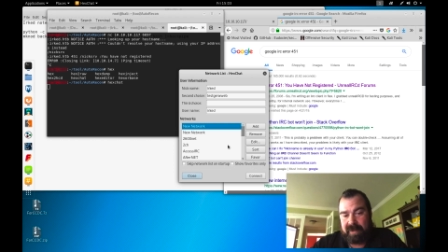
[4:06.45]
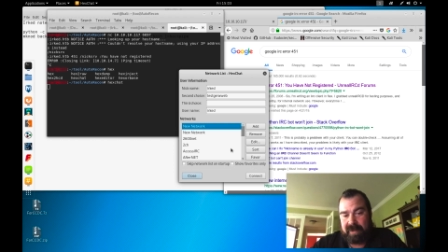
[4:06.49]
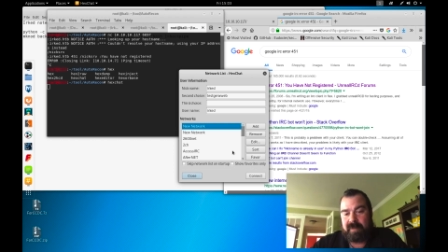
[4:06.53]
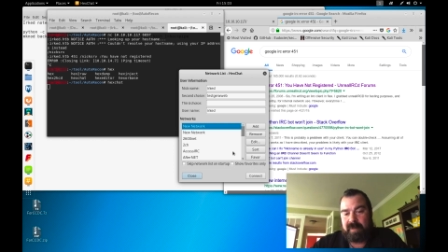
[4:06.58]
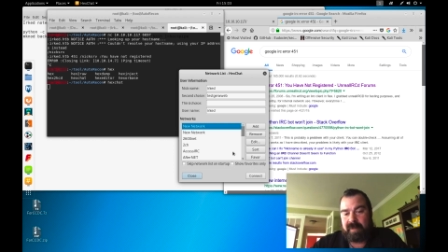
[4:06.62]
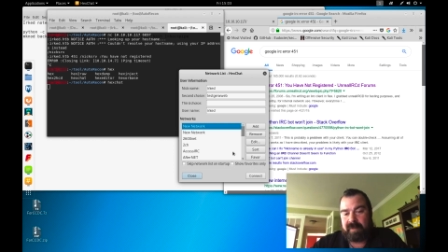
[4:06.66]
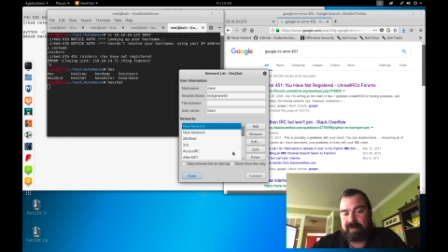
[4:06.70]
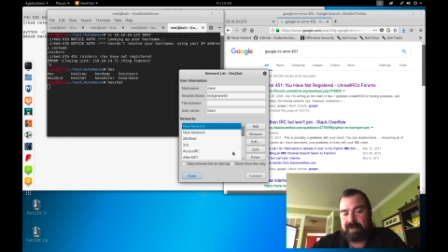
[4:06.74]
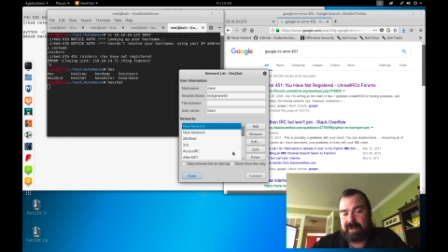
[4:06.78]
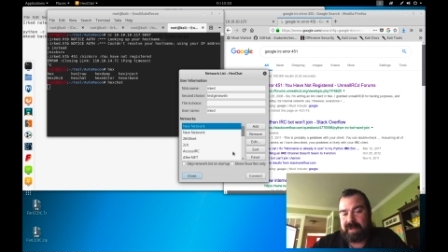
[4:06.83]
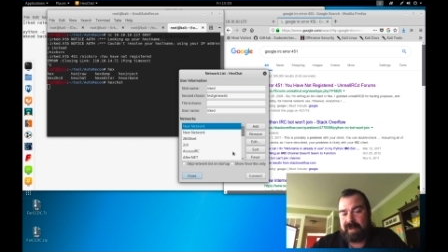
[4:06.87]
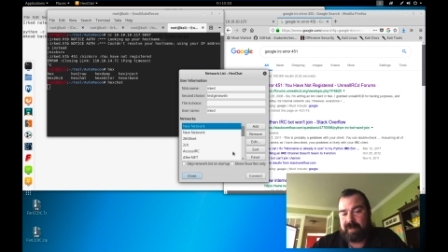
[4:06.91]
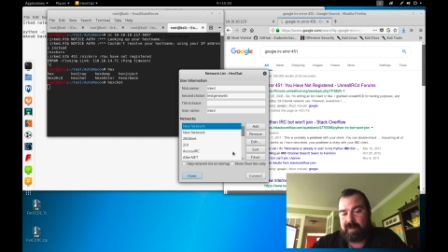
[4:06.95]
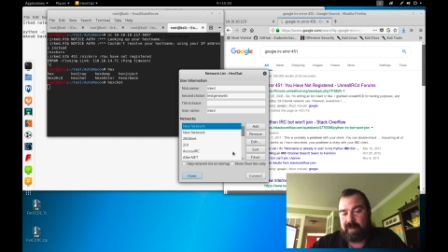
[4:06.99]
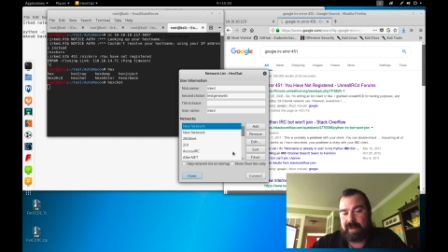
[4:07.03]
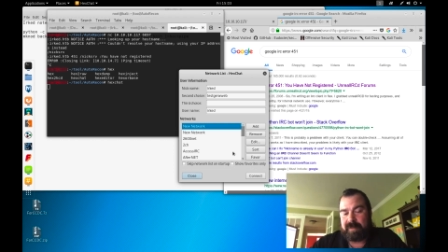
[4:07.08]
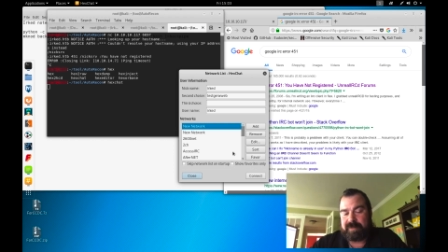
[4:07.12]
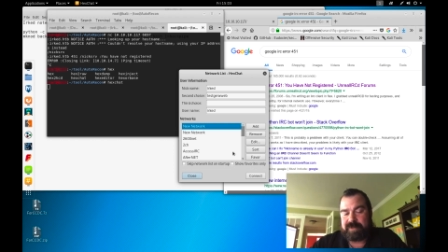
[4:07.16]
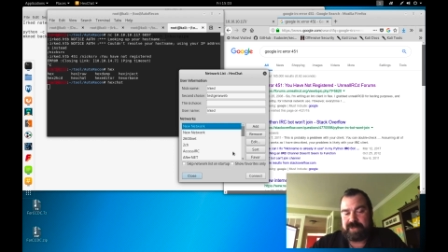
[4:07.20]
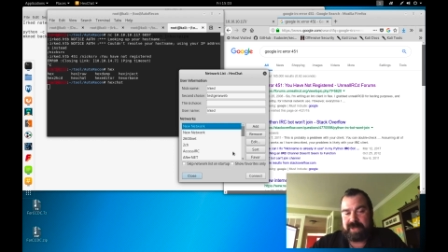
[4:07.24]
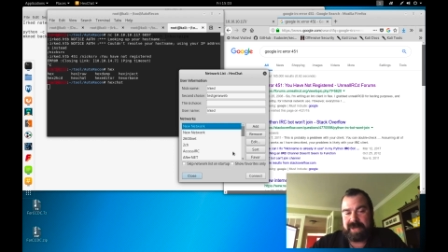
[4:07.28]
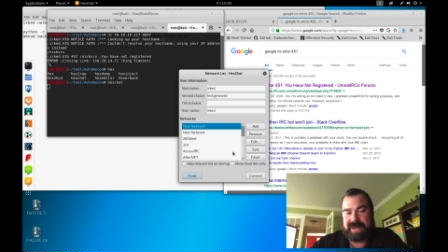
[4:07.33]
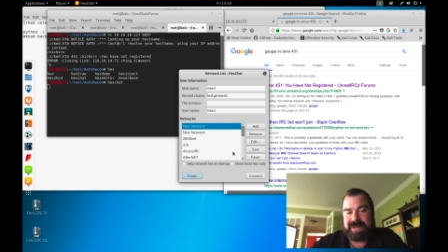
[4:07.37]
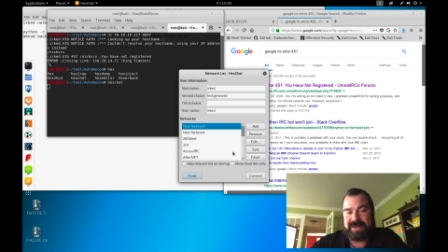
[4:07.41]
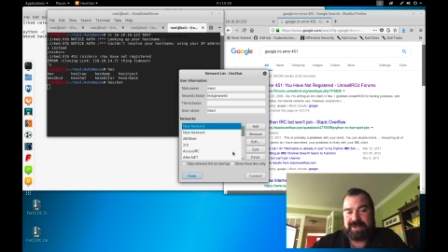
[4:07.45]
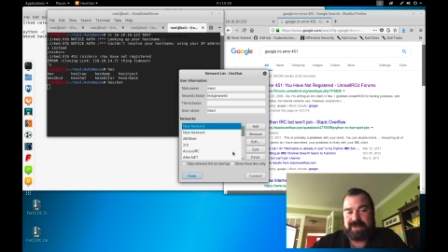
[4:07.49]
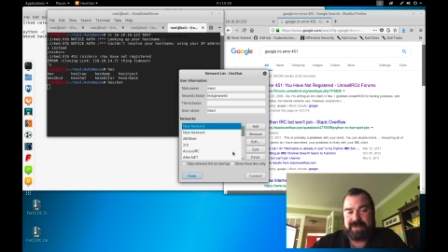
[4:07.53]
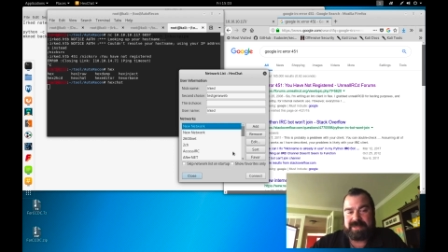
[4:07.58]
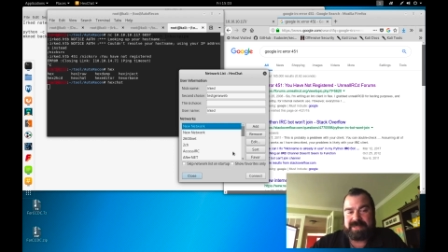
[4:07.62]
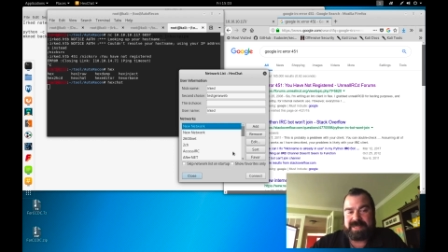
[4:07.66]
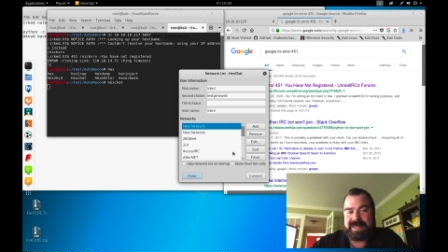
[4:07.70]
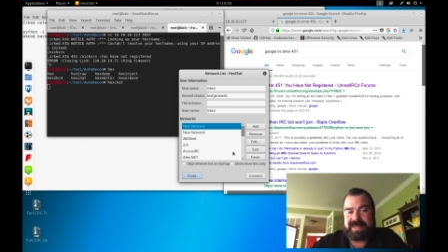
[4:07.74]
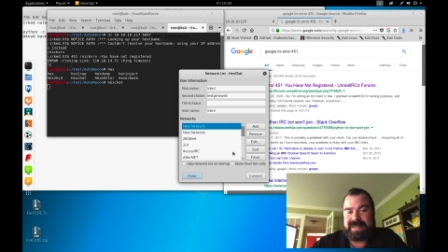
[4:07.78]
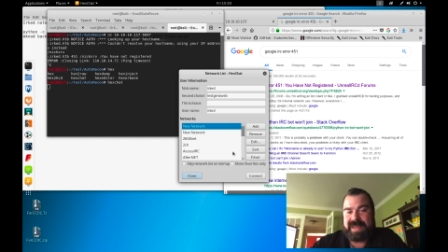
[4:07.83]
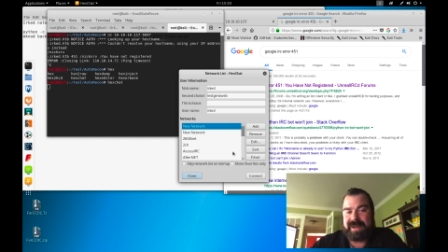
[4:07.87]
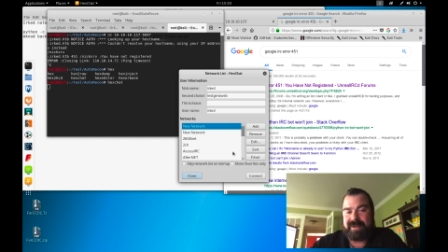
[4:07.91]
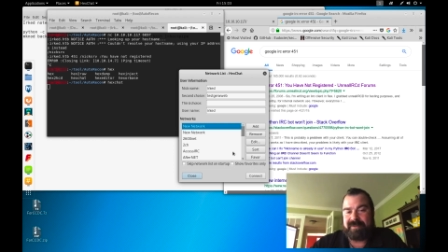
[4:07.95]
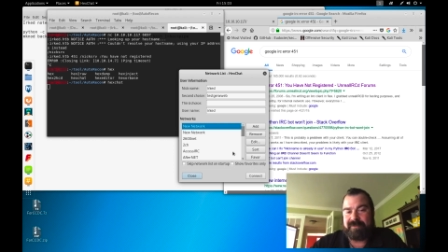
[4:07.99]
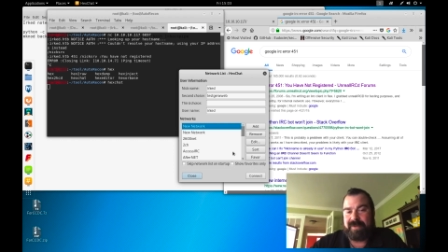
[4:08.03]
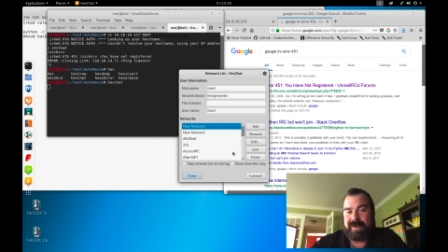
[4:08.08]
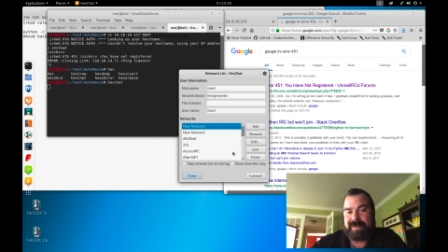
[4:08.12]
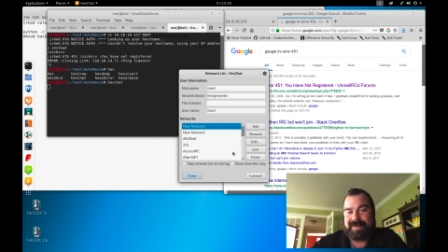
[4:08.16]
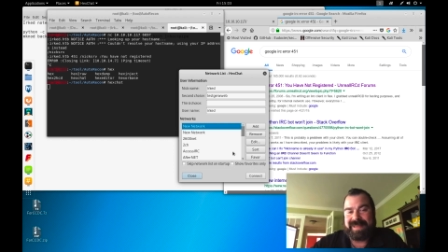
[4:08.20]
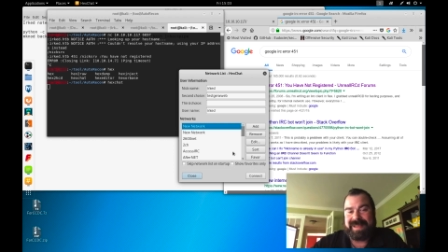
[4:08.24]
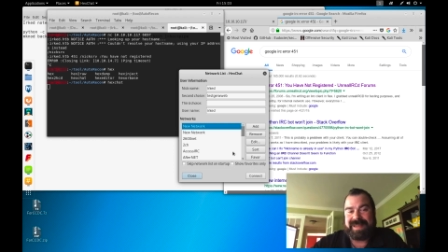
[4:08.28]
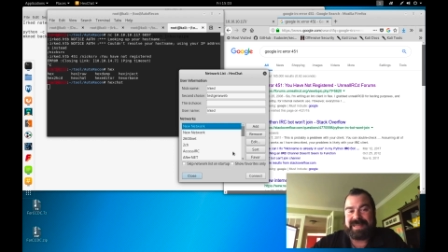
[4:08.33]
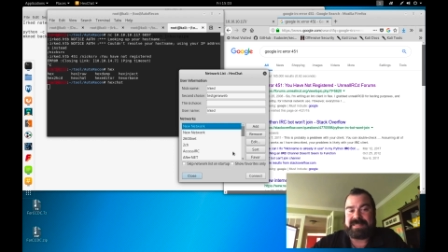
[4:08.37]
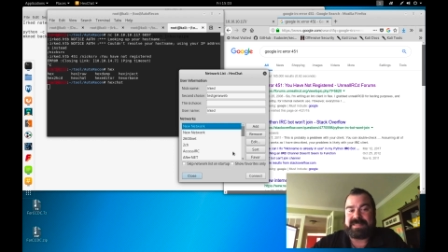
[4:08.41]
But really what I'm trying to do is
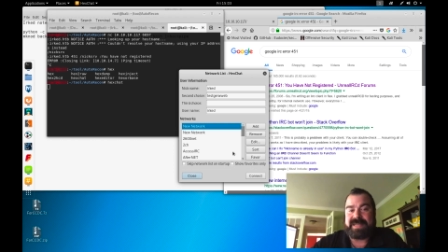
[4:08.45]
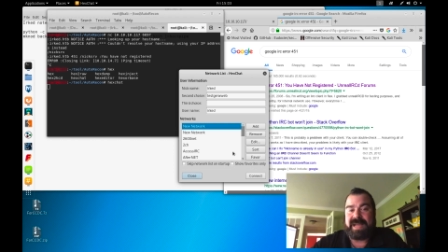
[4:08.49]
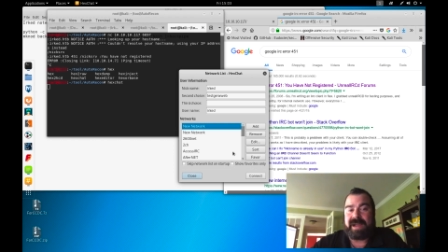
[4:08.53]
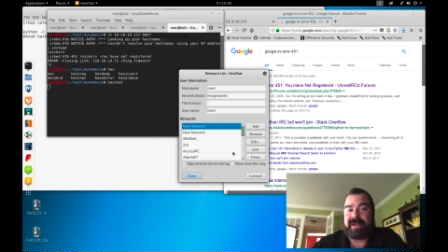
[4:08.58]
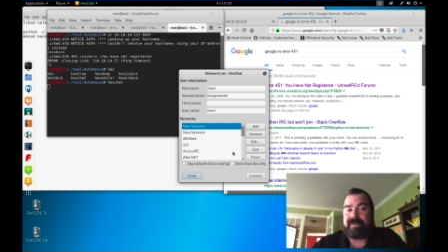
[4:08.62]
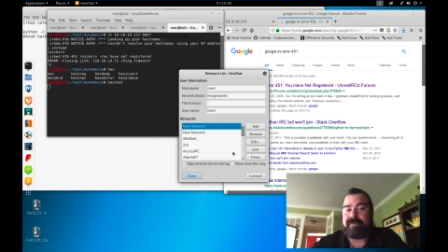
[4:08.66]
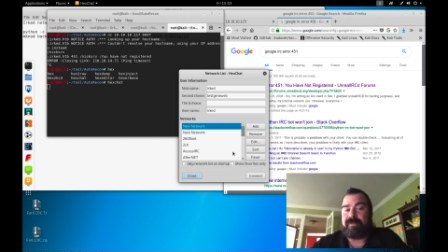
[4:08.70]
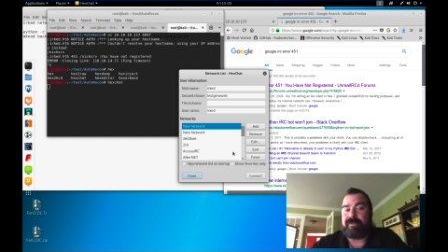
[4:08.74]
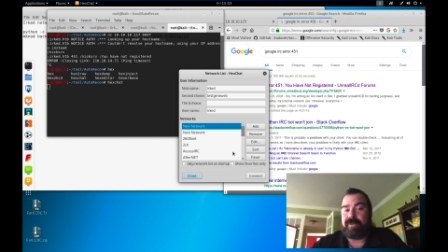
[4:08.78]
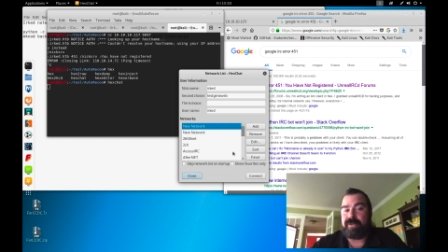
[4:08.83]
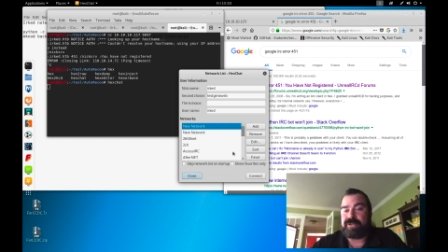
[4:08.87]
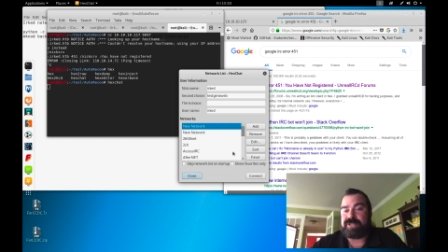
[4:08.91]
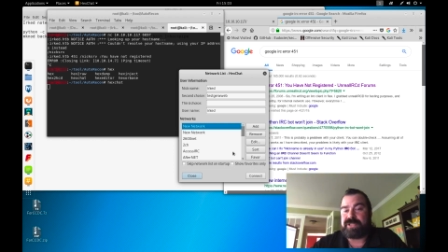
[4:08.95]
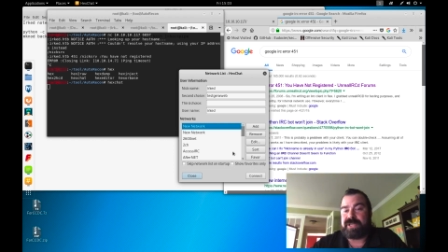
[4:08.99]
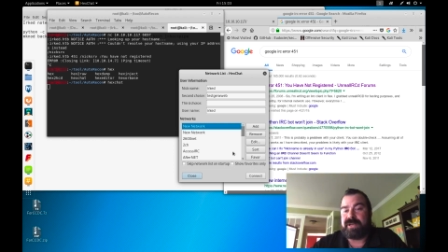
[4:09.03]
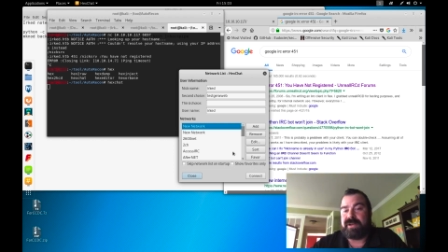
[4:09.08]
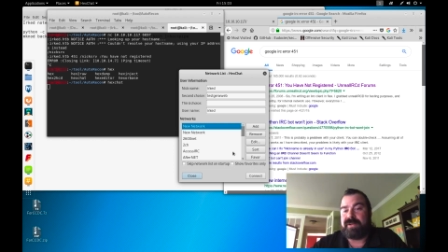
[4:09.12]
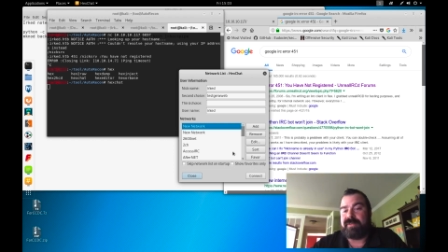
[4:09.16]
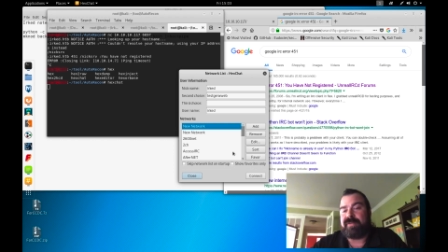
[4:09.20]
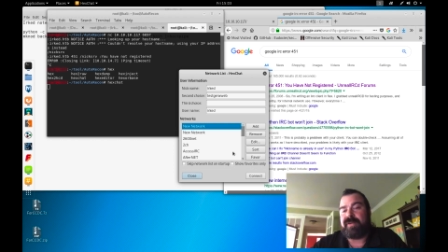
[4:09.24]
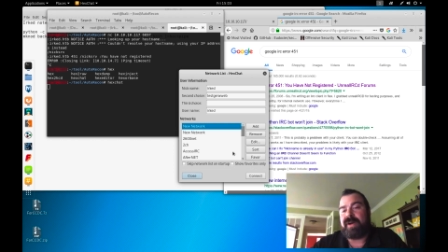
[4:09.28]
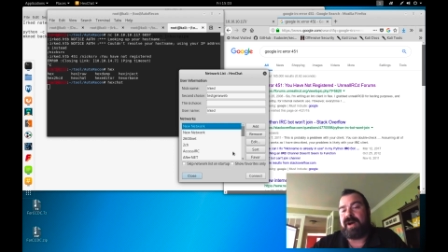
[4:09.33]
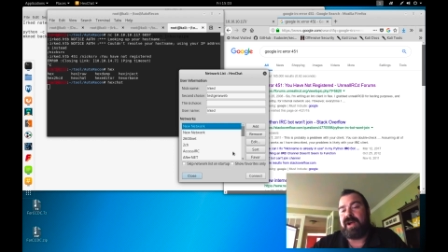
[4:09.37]
identify the exact version of